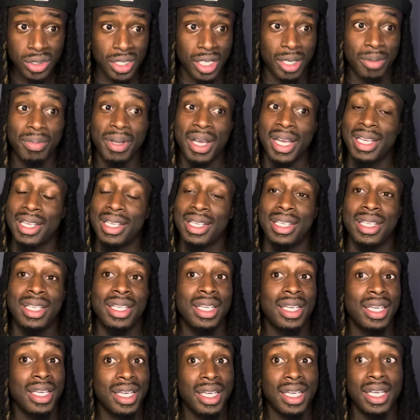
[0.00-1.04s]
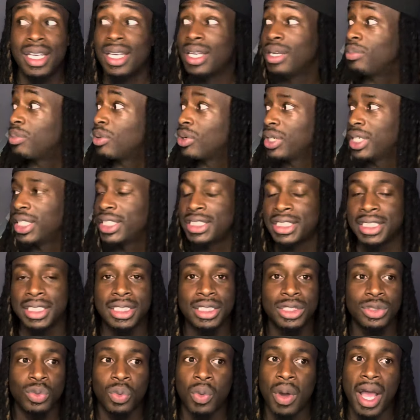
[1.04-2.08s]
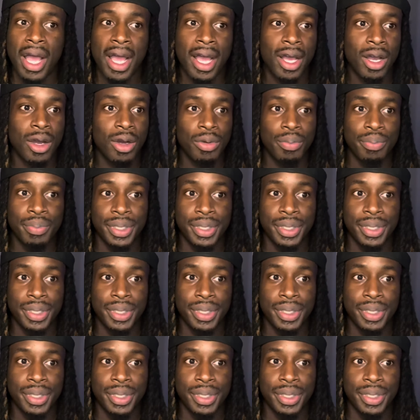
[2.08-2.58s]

I'm like, yeah, bro, that shit is wild.